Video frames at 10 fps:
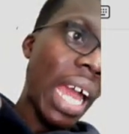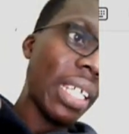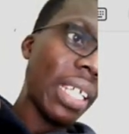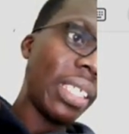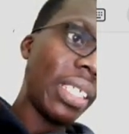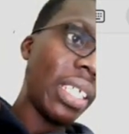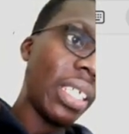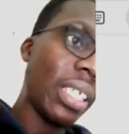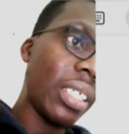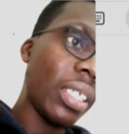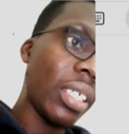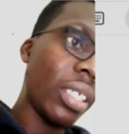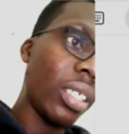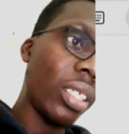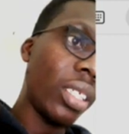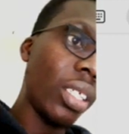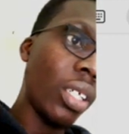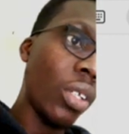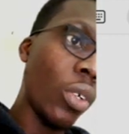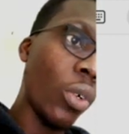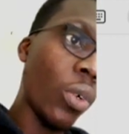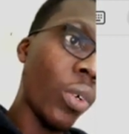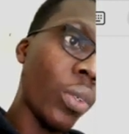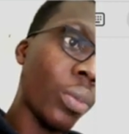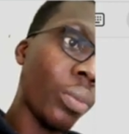And the T is telophase.